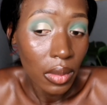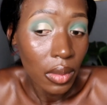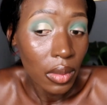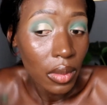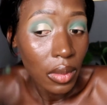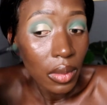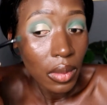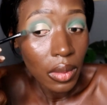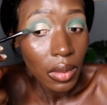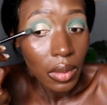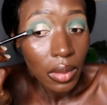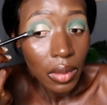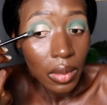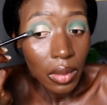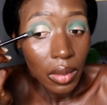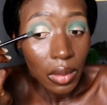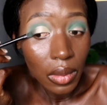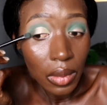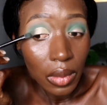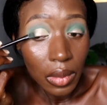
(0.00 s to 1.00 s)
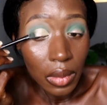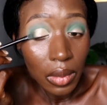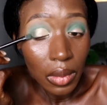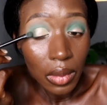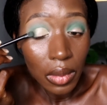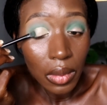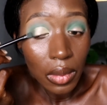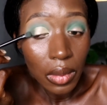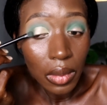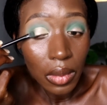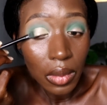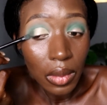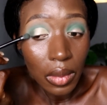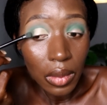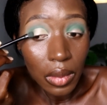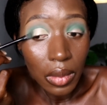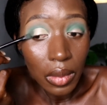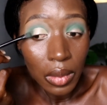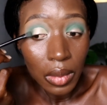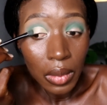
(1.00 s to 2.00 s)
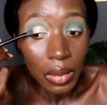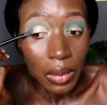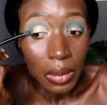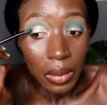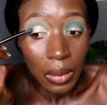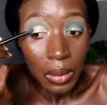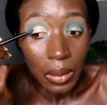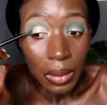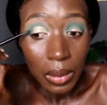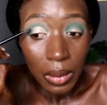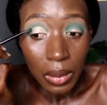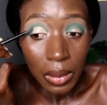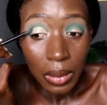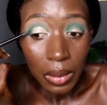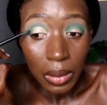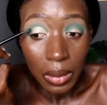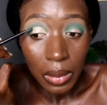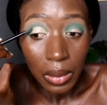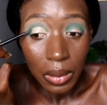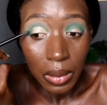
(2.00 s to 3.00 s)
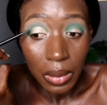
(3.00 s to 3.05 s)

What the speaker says: the overall eye look.